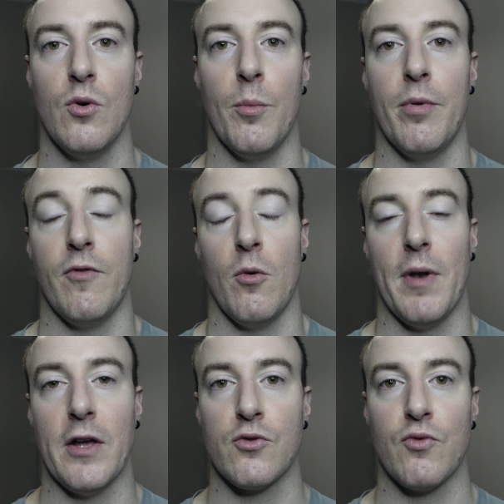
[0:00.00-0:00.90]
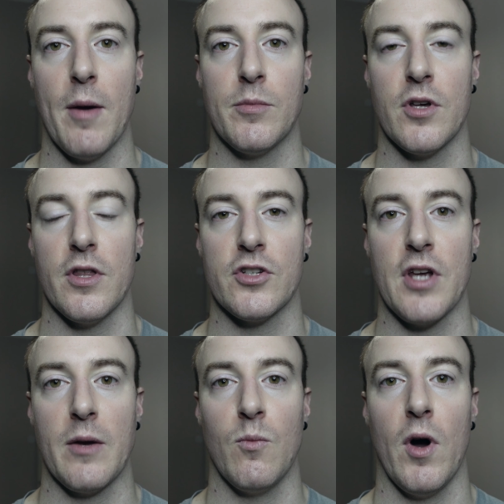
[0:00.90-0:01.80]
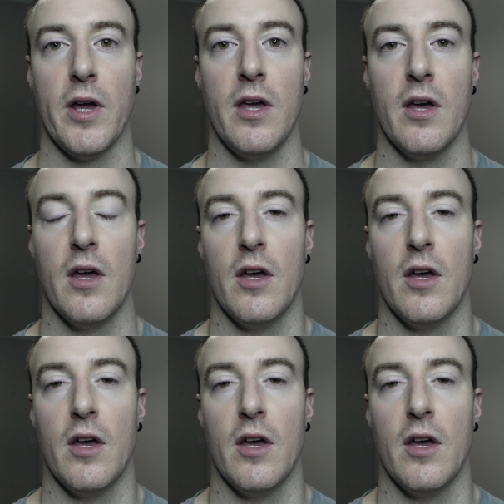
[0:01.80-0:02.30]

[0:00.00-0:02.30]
or perform less reps at the same weight.